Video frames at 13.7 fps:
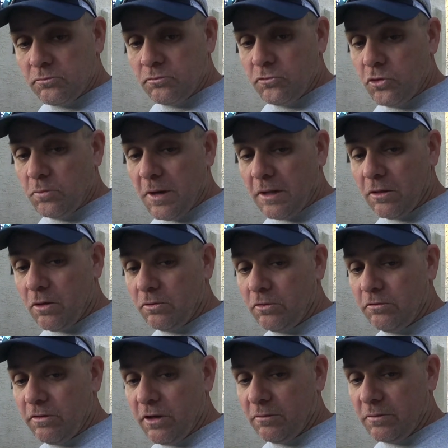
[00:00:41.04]
do my load
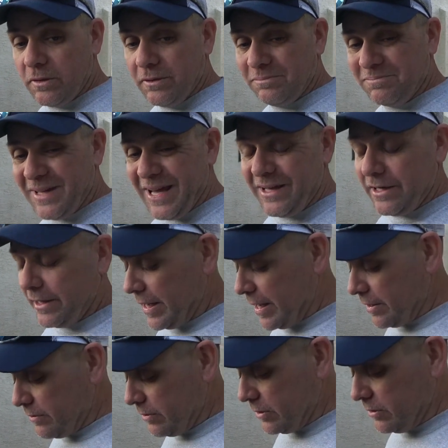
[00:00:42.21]
development data
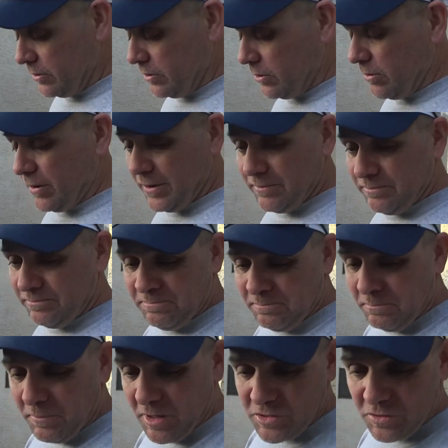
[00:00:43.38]
gathering,
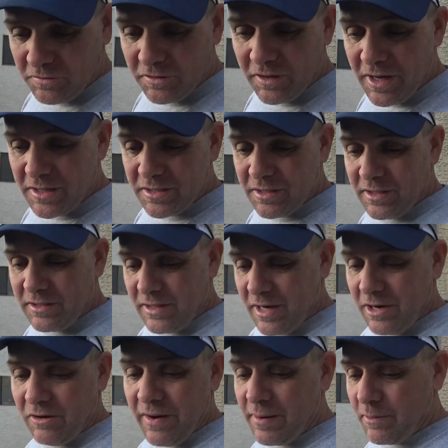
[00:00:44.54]
muzzle velocities,
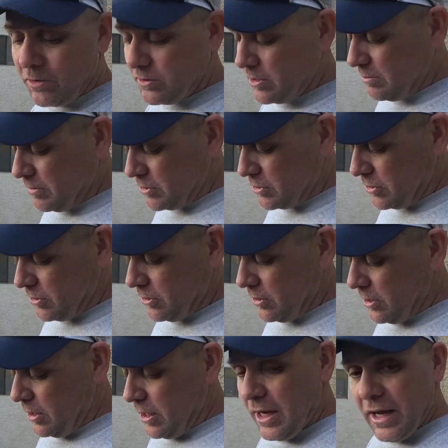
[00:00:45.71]
air ammo temperature,
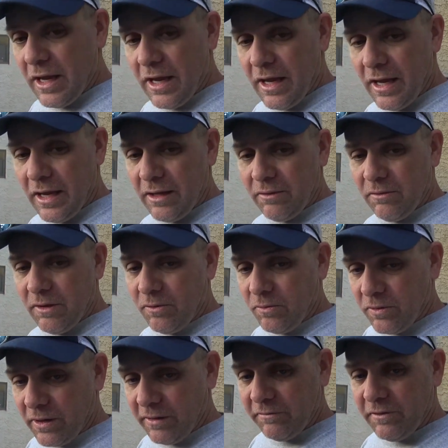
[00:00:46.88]
and
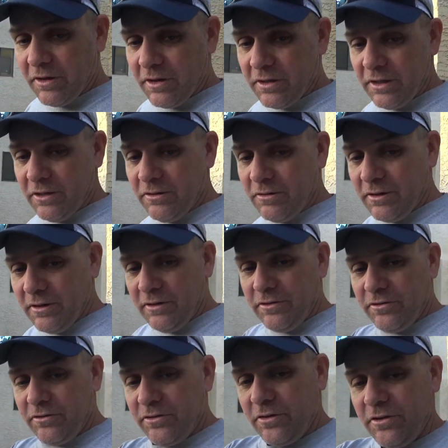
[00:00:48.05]
what I've done here
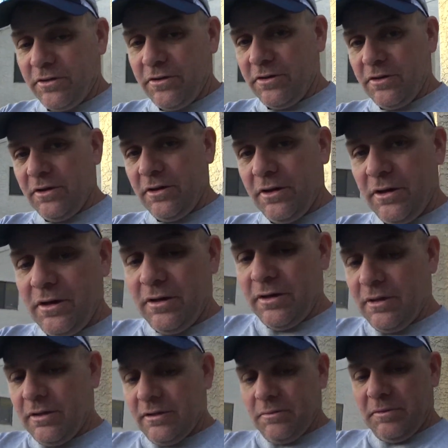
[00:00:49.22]
is,
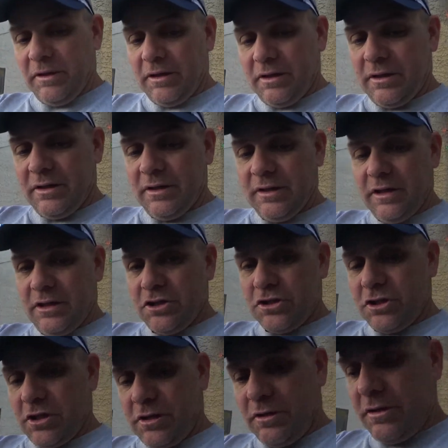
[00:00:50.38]
let me get a
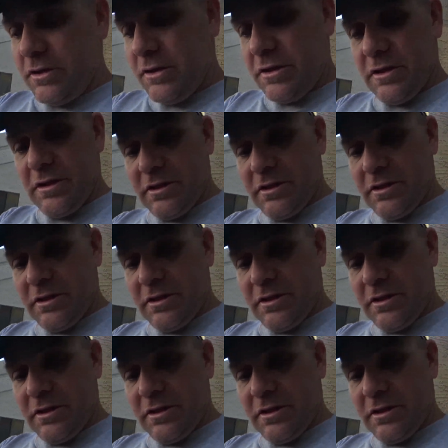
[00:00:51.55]
shot of this.